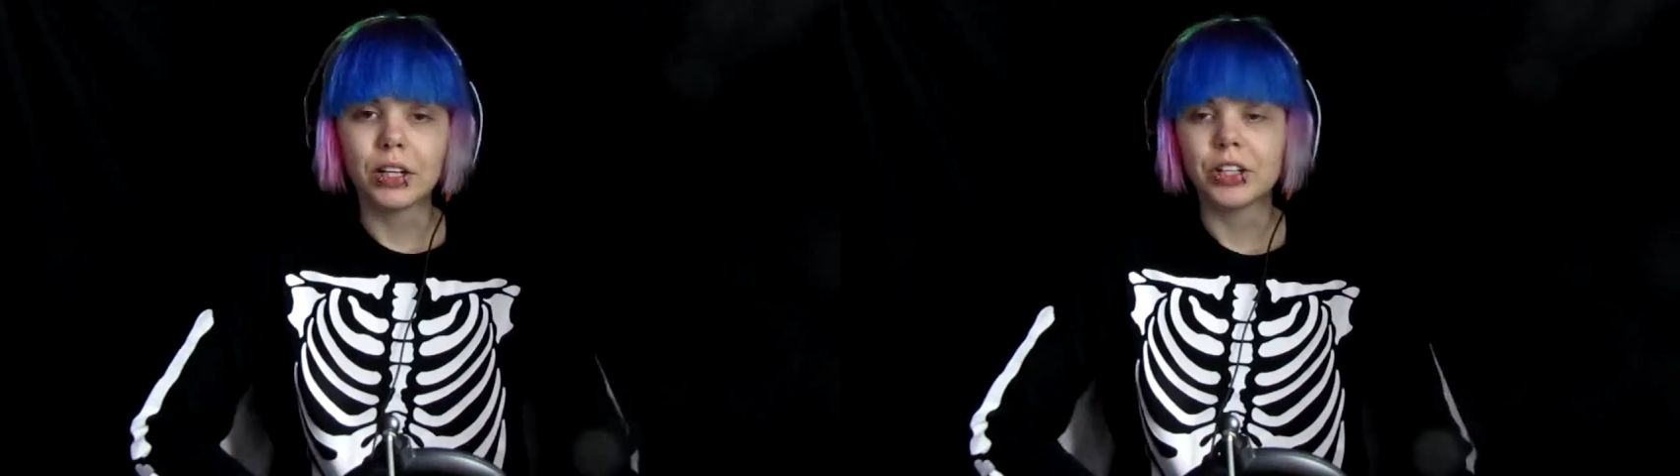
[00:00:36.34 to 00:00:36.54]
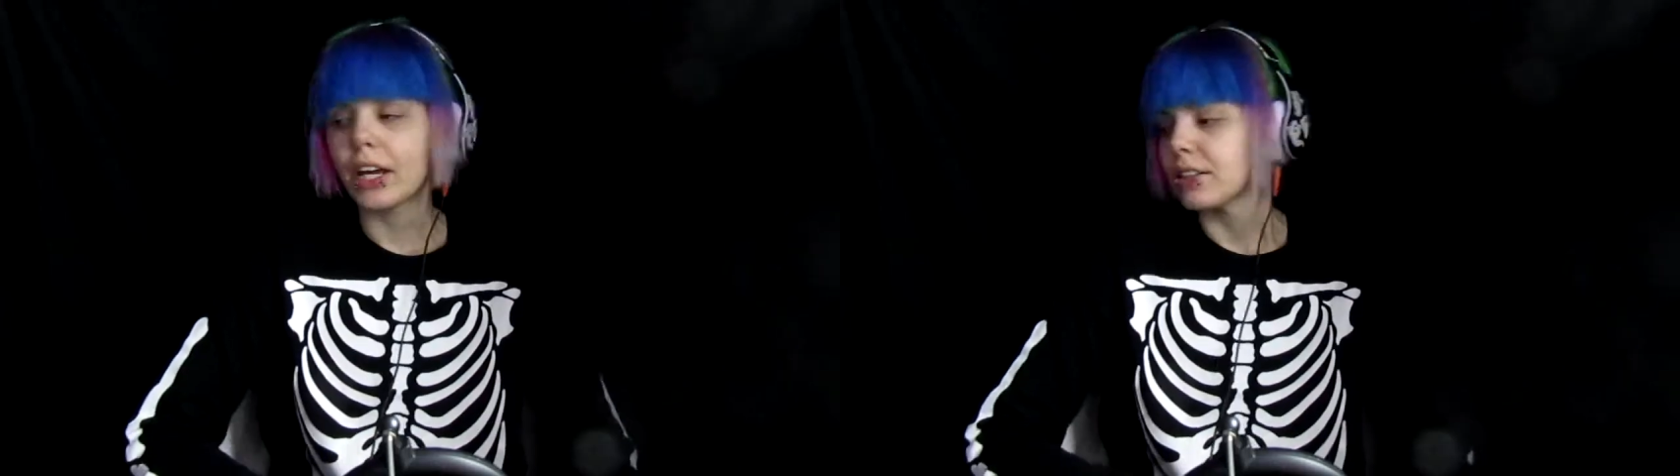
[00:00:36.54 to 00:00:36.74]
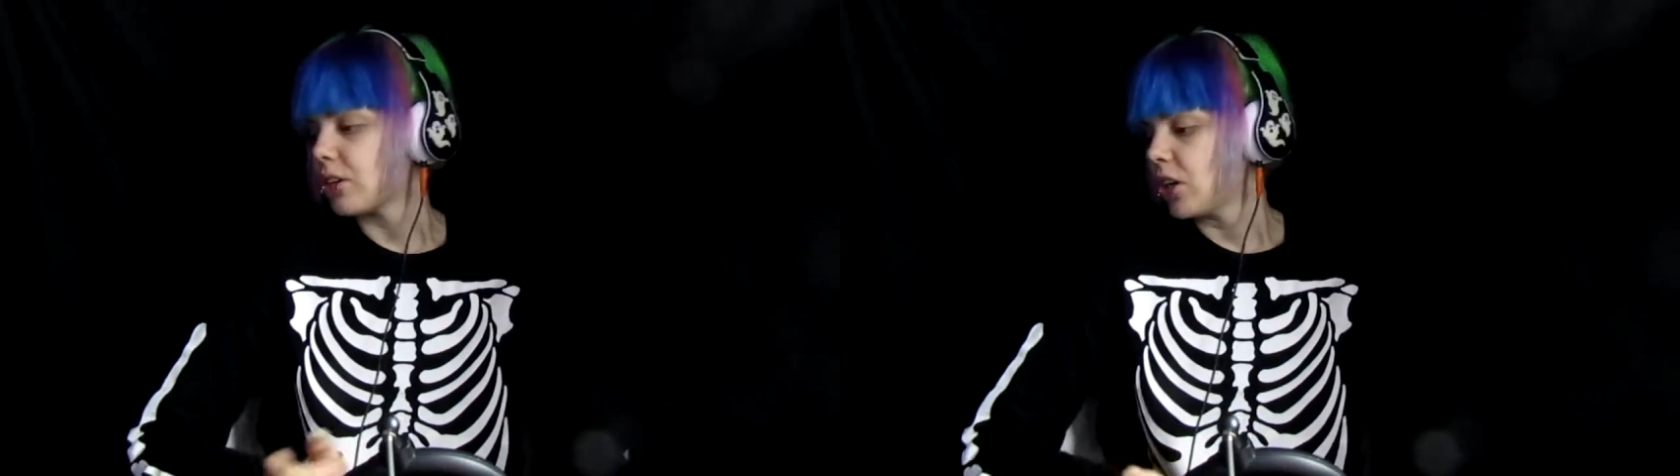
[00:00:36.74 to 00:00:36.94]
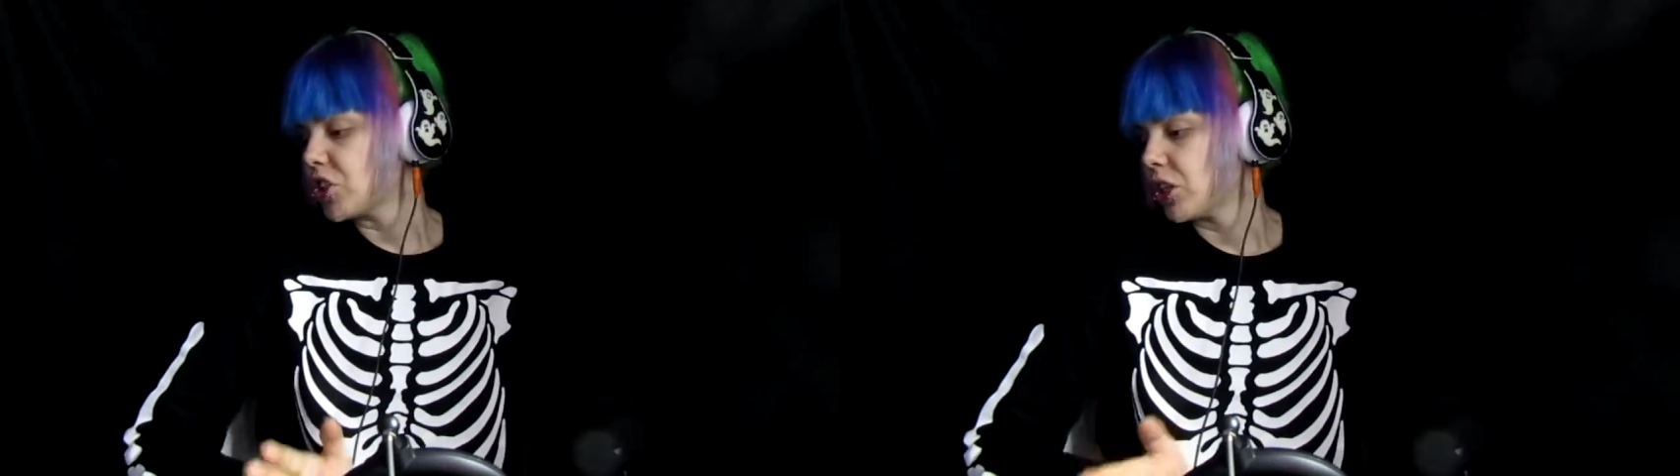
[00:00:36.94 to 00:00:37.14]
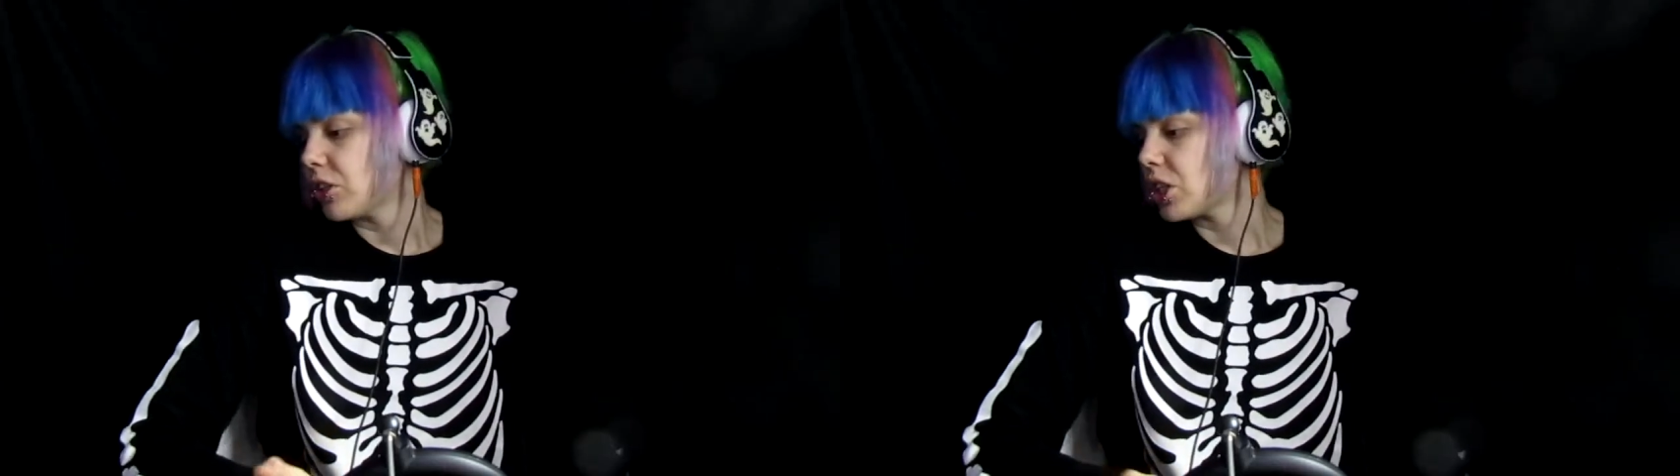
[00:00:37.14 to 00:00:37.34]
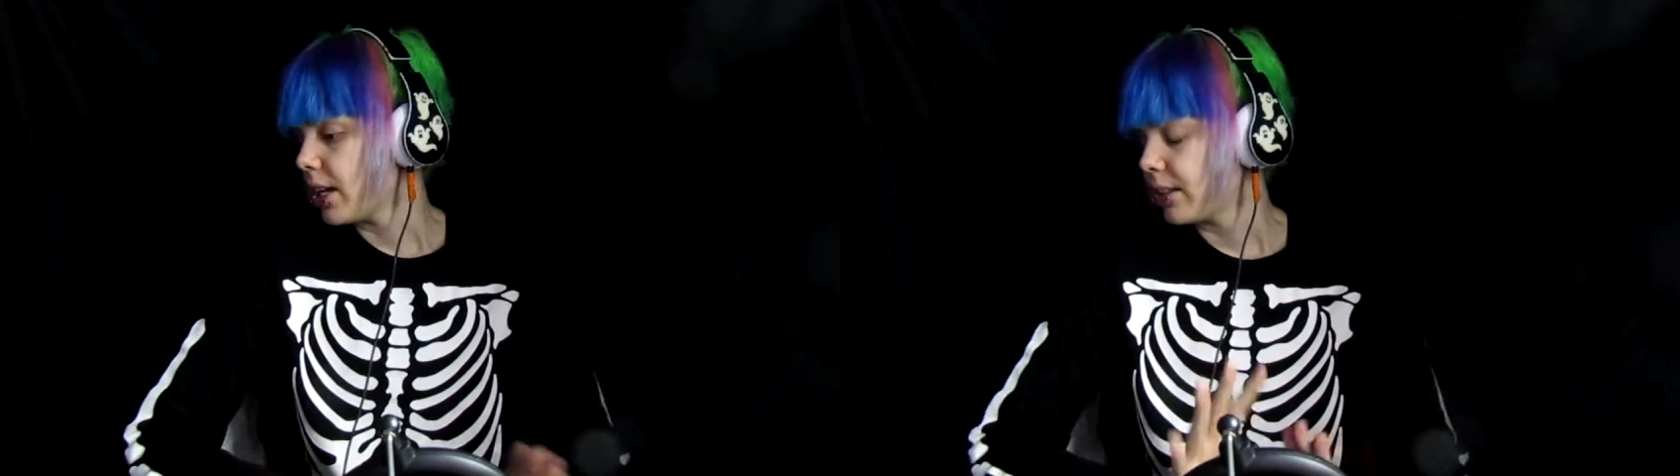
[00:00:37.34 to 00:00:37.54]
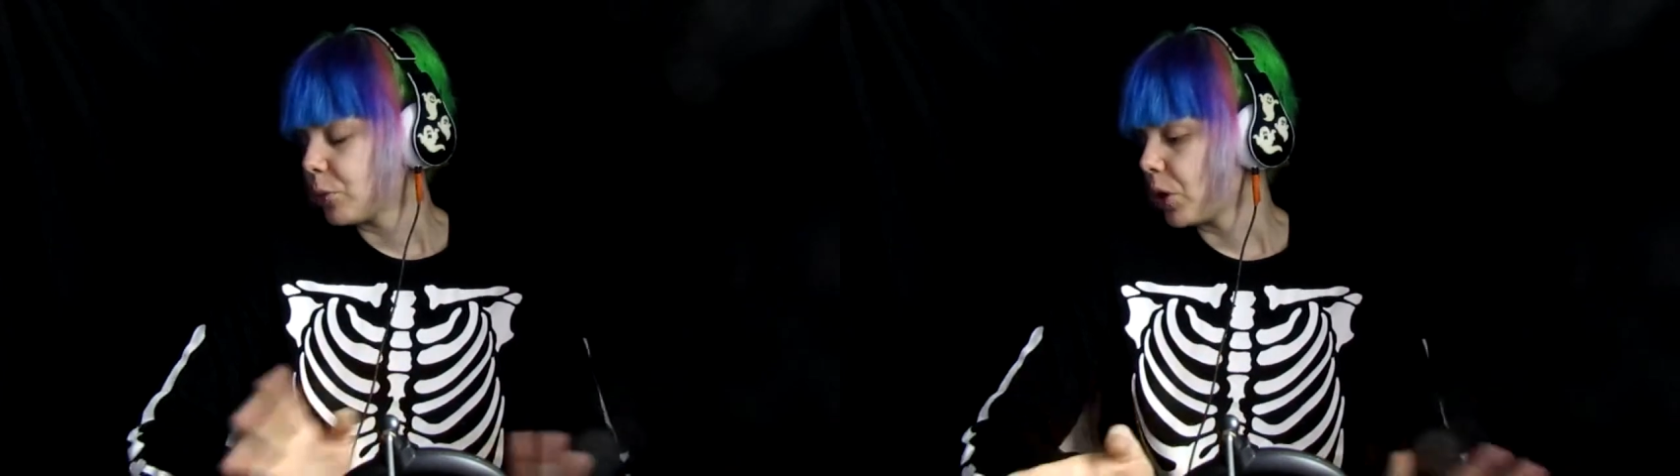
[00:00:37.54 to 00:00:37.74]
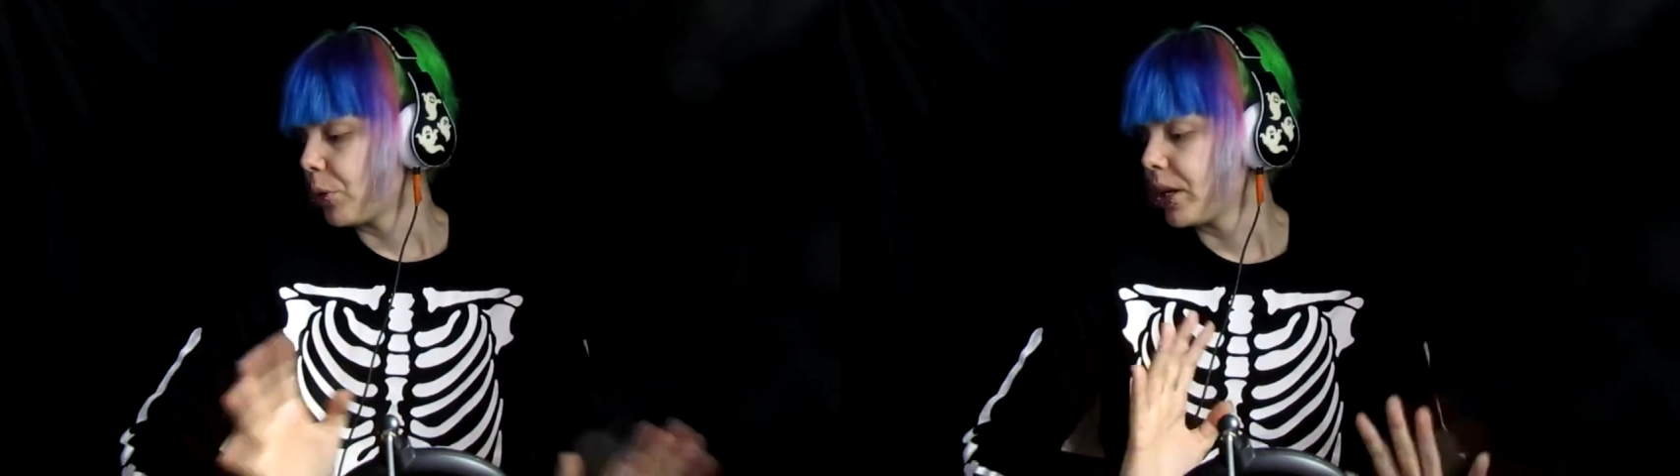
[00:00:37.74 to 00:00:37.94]
day, another art challenge. Yeah,
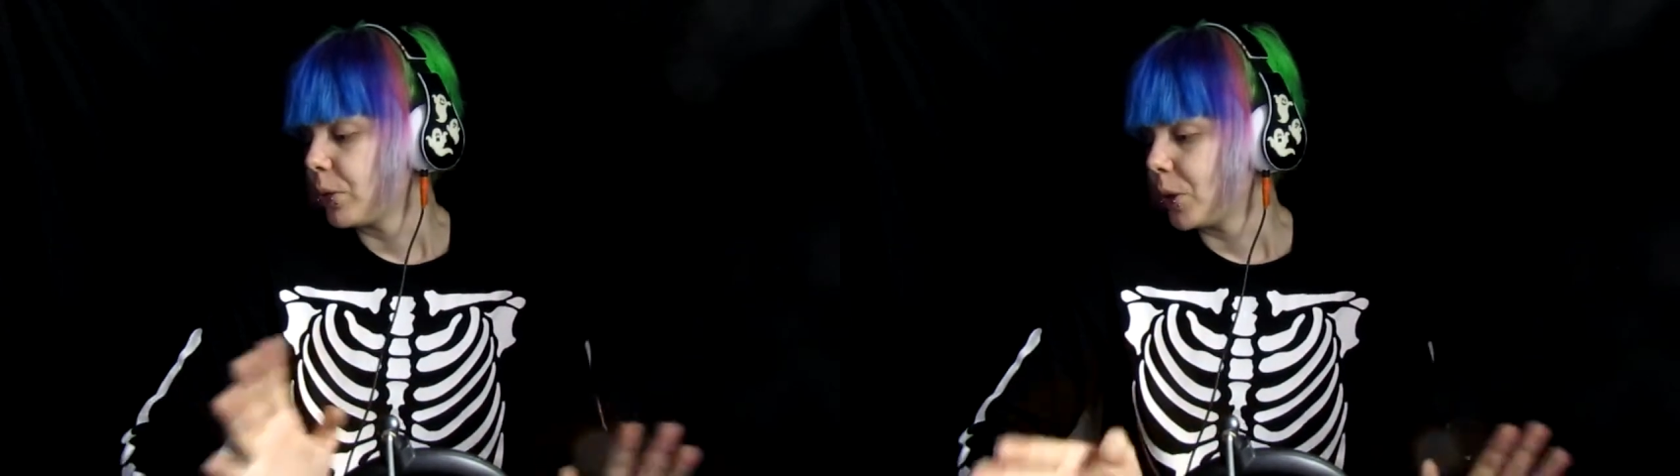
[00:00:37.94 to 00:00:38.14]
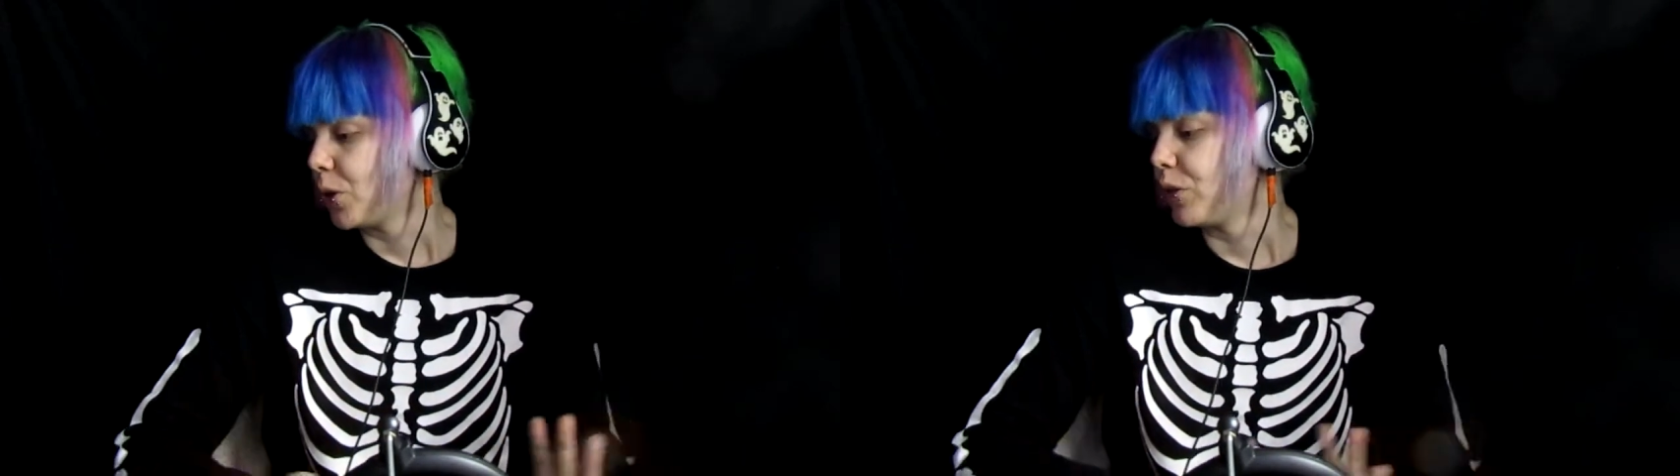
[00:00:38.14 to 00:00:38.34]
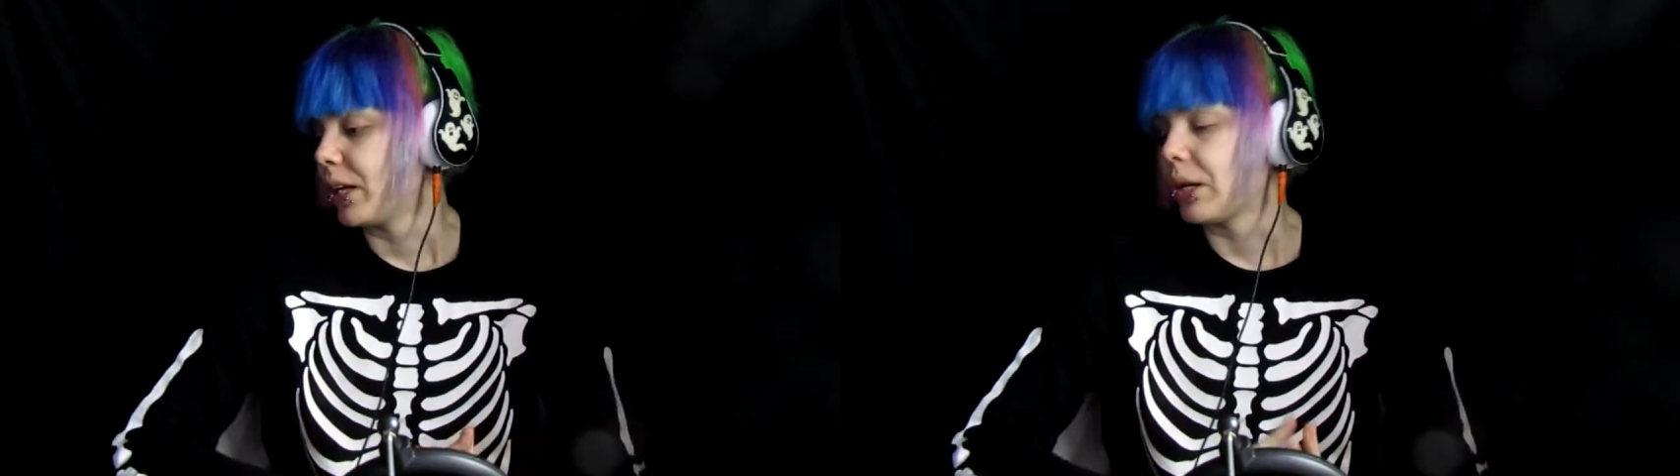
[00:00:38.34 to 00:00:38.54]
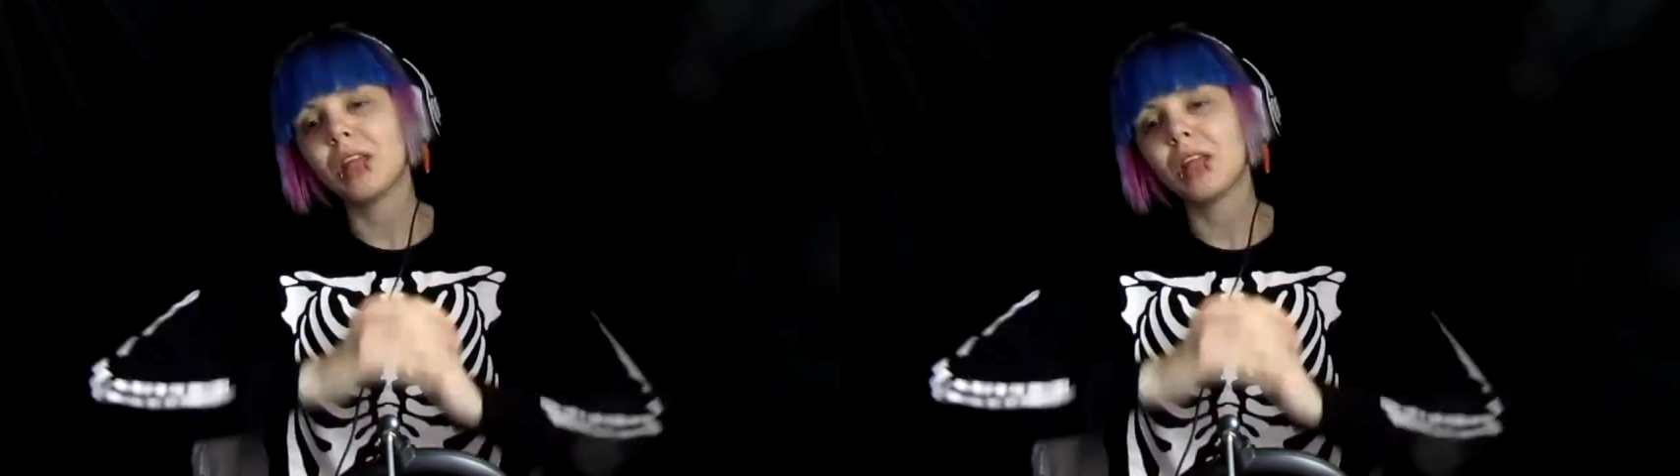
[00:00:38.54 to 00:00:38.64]
we already went over that.